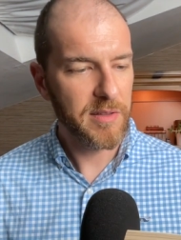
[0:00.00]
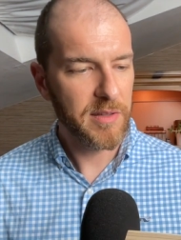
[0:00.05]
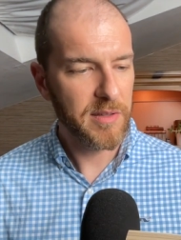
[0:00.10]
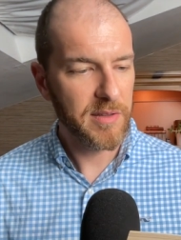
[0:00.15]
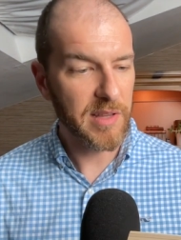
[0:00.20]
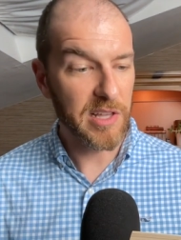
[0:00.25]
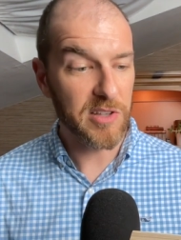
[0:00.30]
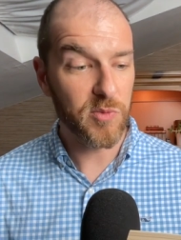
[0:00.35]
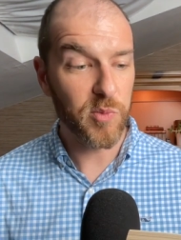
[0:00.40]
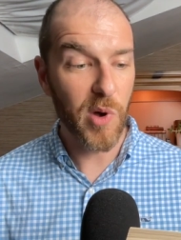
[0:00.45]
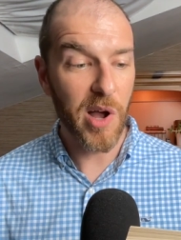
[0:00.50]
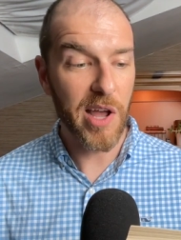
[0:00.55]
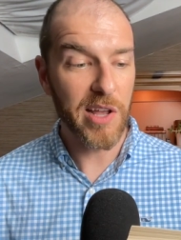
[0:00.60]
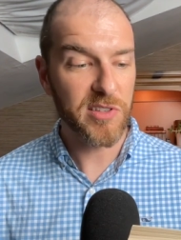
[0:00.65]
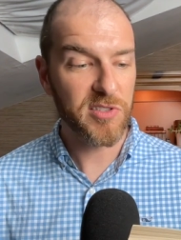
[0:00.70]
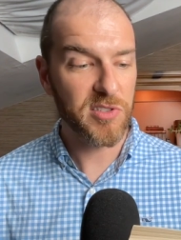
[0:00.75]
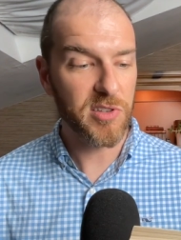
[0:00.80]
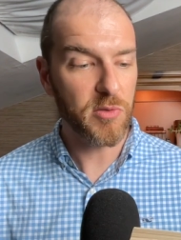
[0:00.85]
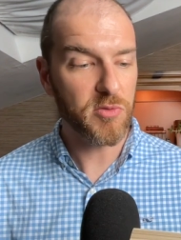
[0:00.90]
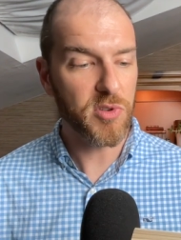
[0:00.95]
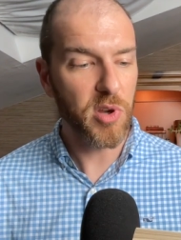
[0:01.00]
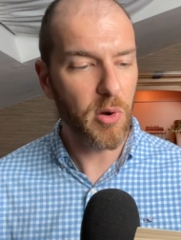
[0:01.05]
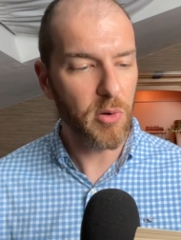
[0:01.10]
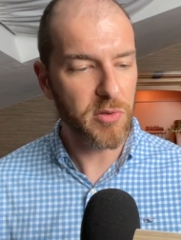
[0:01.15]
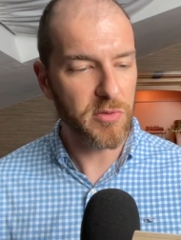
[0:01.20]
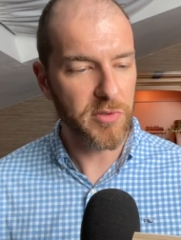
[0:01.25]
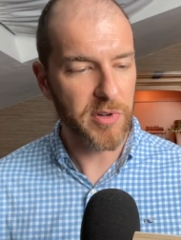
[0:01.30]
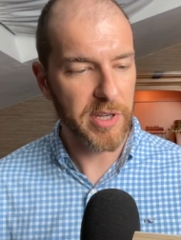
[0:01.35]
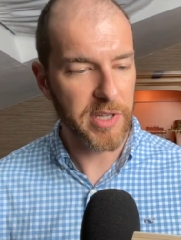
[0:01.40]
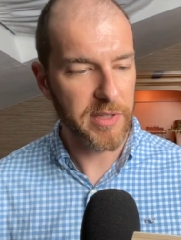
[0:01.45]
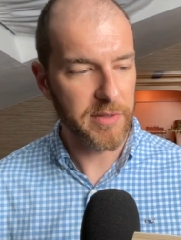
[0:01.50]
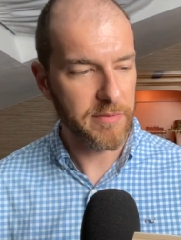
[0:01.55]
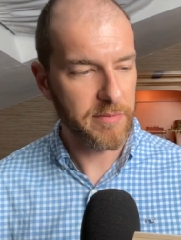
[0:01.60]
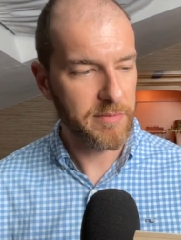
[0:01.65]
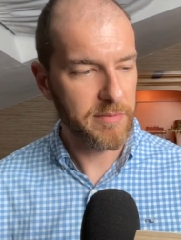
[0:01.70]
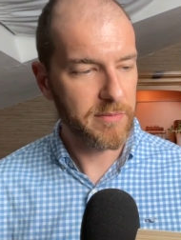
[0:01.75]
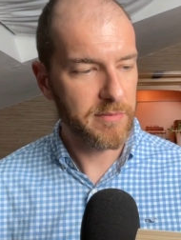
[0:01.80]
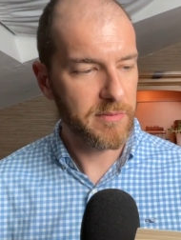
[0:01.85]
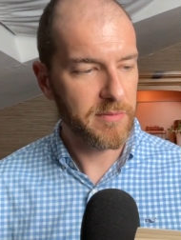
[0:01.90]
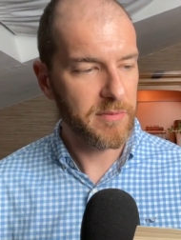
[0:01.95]
That's why it's so tottery.
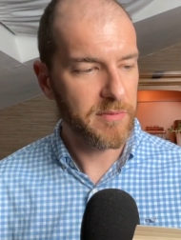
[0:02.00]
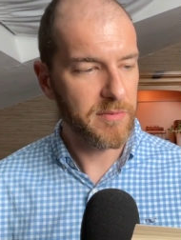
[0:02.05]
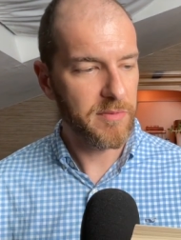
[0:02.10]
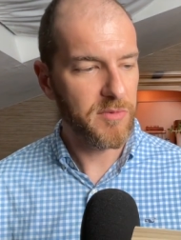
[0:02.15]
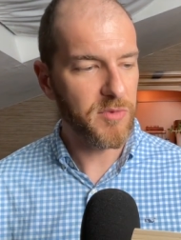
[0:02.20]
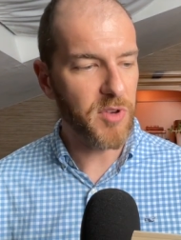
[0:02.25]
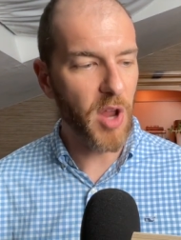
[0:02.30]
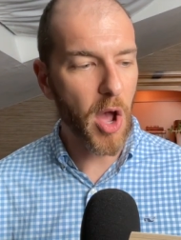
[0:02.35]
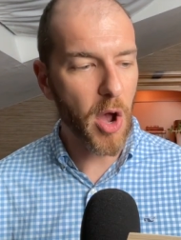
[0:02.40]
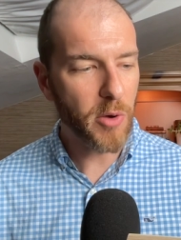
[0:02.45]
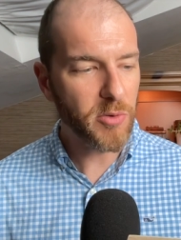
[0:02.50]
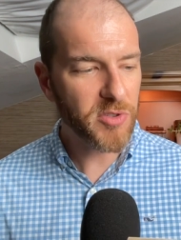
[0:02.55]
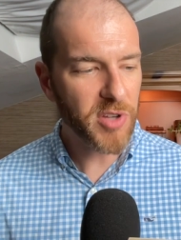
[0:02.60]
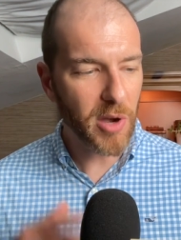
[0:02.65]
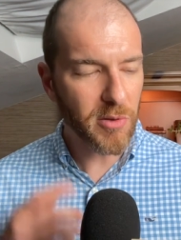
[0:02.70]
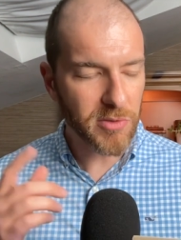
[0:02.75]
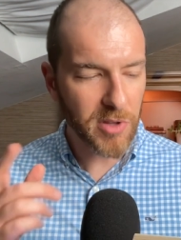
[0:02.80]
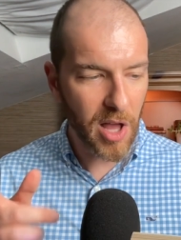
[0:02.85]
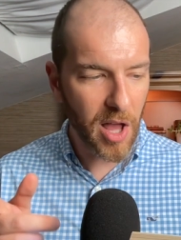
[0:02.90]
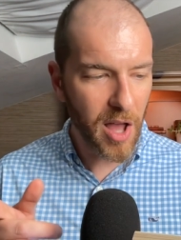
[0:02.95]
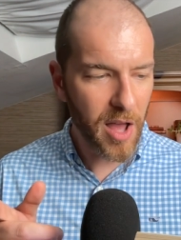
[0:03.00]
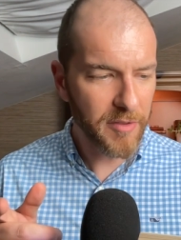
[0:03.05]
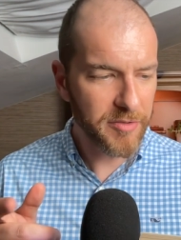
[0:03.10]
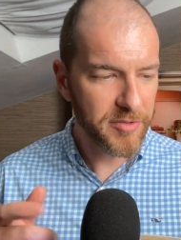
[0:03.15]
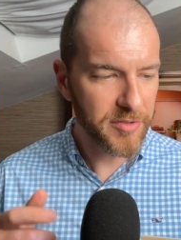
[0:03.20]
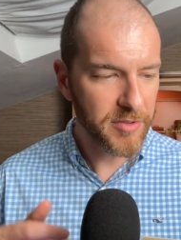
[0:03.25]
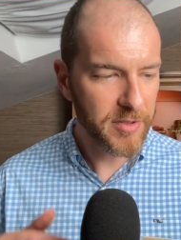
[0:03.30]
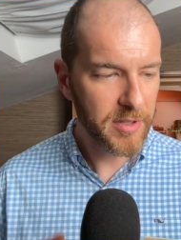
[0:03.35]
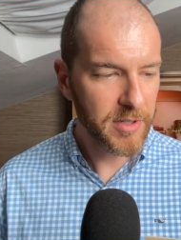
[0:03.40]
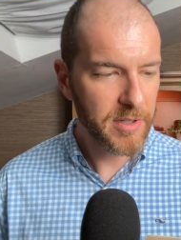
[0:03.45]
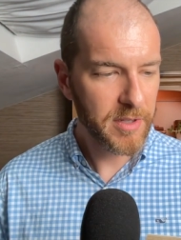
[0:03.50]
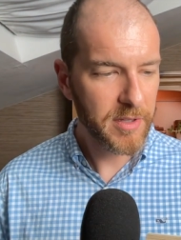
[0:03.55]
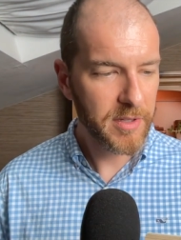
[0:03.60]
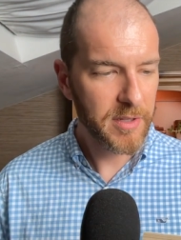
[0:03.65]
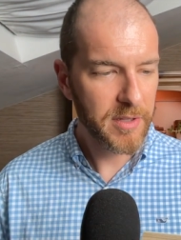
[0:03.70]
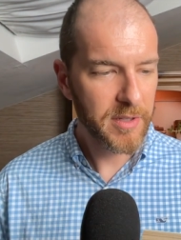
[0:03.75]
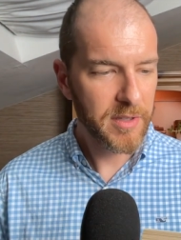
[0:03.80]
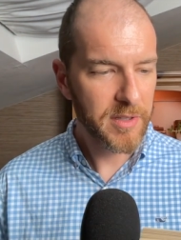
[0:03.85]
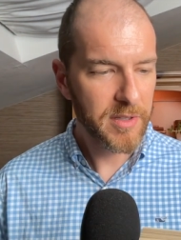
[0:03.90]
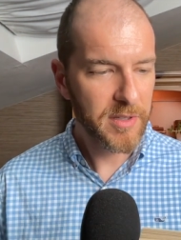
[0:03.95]
No, don't laugh.
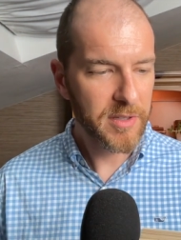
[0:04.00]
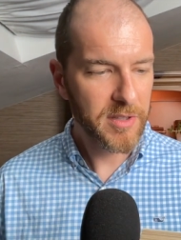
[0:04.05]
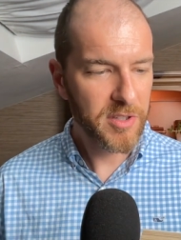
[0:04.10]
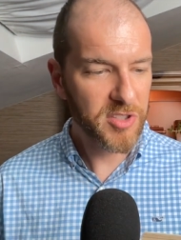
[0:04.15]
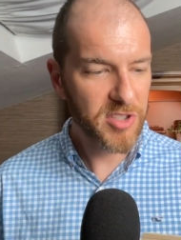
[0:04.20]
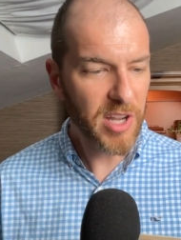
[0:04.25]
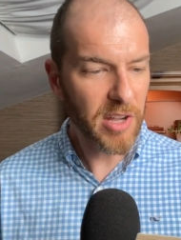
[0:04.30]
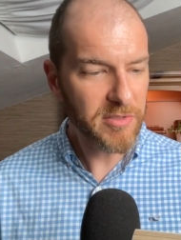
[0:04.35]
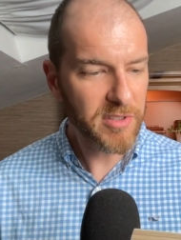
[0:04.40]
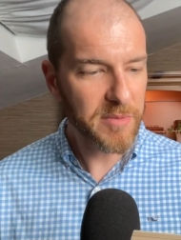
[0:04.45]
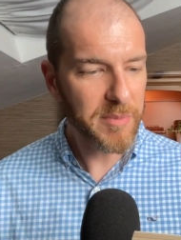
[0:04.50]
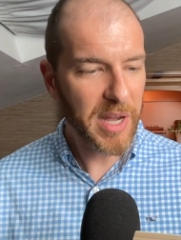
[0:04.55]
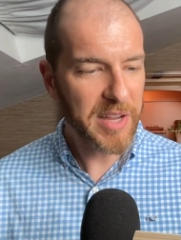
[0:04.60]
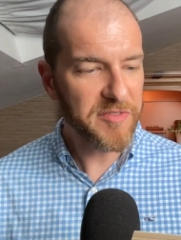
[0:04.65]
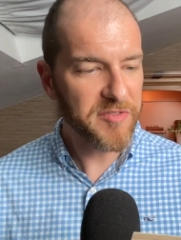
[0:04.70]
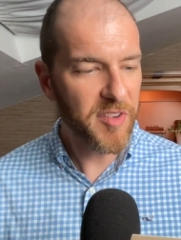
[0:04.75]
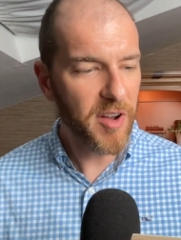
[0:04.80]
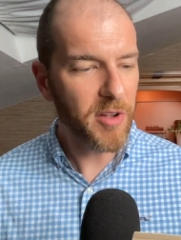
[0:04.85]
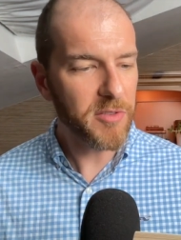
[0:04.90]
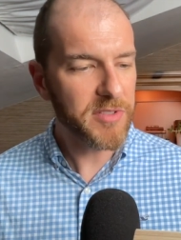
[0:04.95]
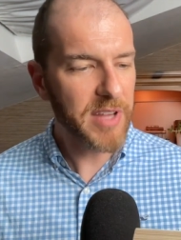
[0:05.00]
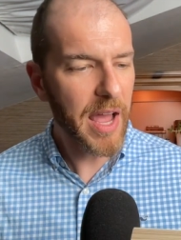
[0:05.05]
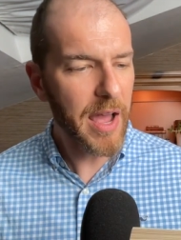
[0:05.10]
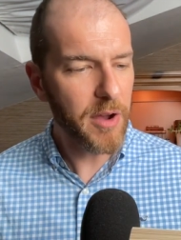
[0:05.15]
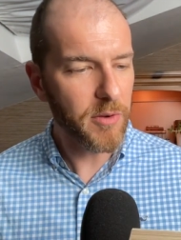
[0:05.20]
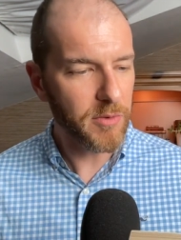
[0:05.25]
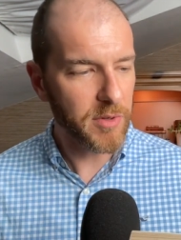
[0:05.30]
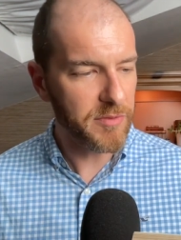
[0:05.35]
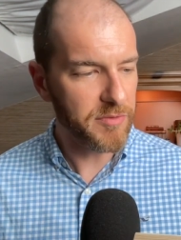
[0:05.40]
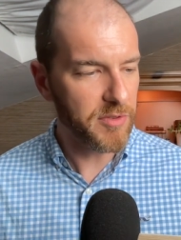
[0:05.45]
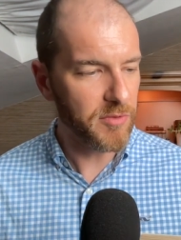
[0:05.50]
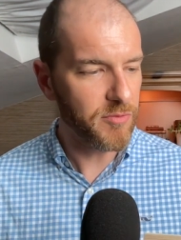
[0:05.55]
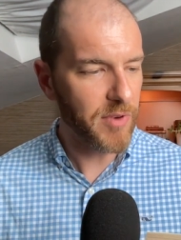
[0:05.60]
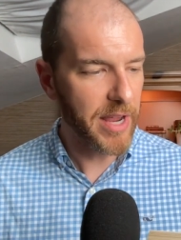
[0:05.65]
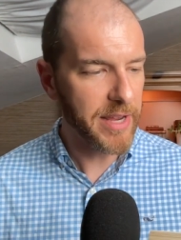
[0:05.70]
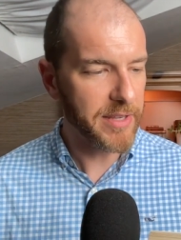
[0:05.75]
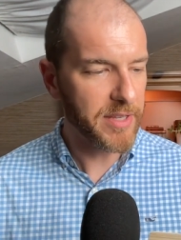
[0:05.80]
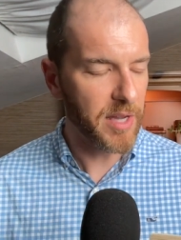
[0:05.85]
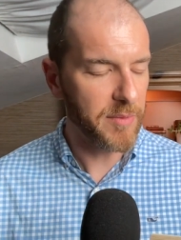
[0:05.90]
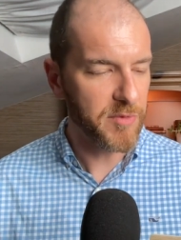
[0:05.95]
The shelter might fall down if the
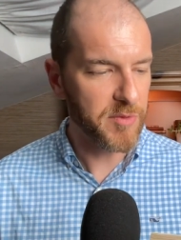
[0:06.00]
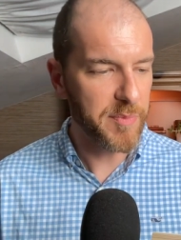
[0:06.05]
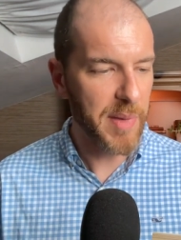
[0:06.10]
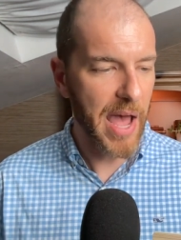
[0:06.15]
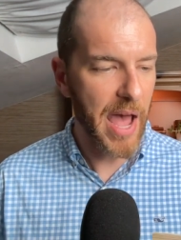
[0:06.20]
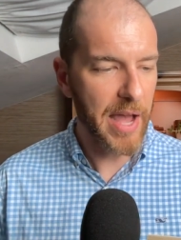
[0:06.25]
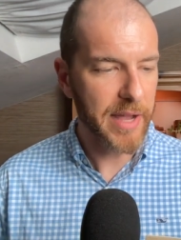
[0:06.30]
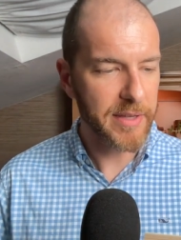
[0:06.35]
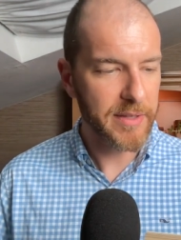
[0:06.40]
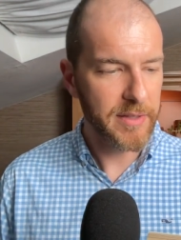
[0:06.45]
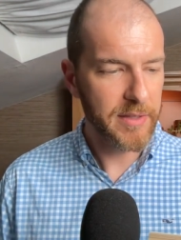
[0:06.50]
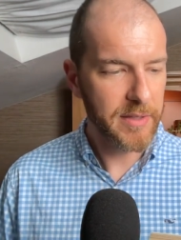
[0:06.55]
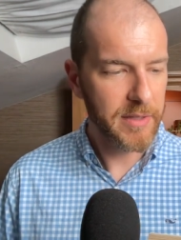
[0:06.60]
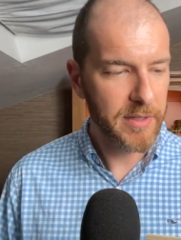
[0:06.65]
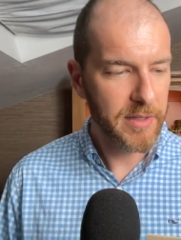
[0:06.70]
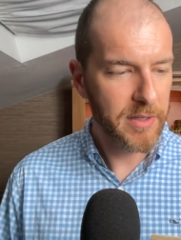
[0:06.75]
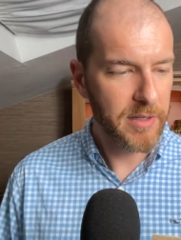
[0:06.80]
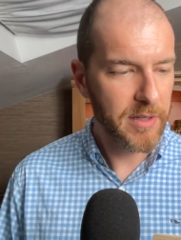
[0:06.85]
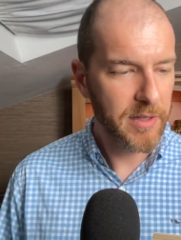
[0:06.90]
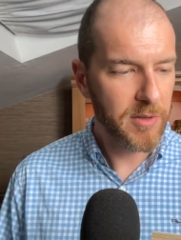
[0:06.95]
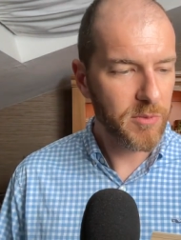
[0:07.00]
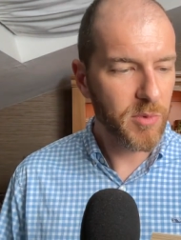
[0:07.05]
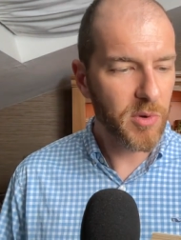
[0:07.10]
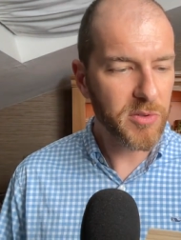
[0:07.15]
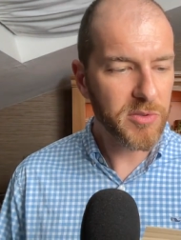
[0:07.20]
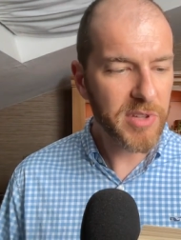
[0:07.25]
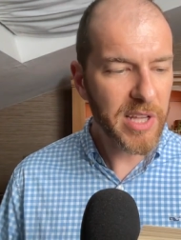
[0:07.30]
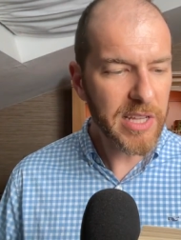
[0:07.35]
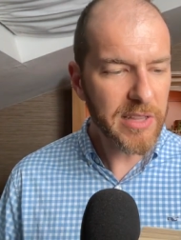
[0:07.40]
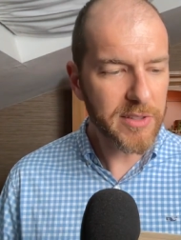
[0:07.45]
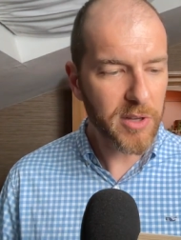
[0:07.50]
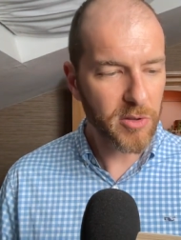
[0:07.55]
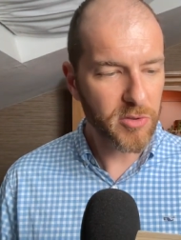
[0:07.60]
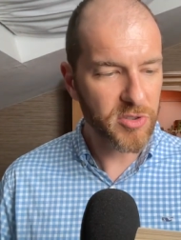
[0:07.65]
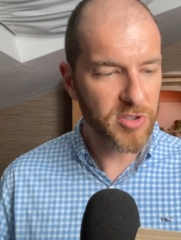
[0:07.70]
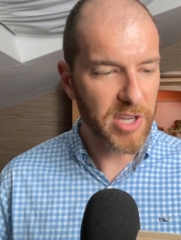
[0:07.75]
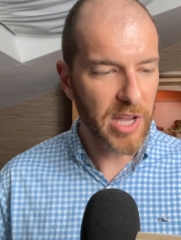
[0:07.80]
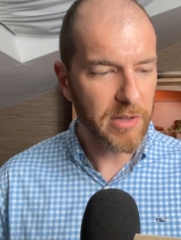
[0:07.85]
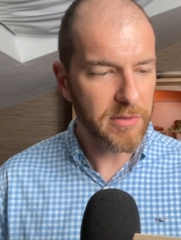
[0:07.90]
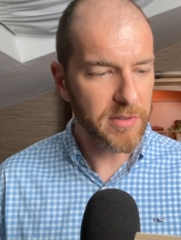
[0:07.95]
rain comes back. We'll need those
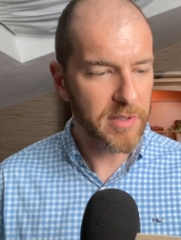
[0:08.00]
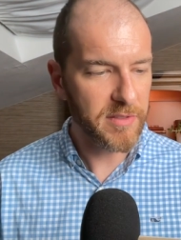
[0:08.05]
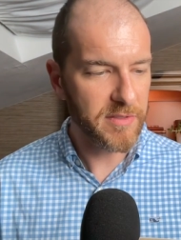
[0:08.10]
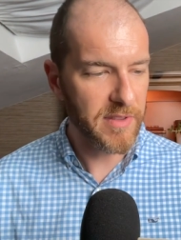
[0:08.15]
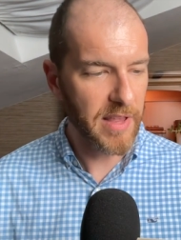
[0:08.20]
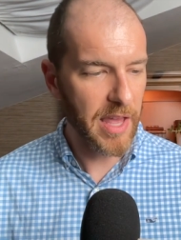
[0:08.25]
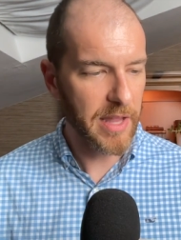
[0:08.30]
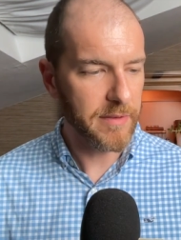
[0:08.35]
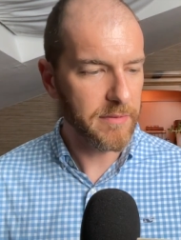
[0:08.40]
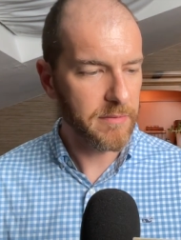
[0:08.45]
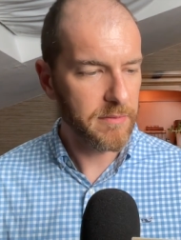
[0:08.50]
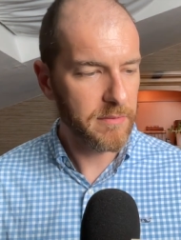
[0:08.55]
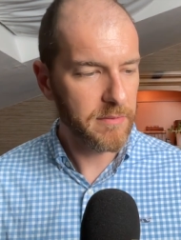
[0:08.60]
shelters then.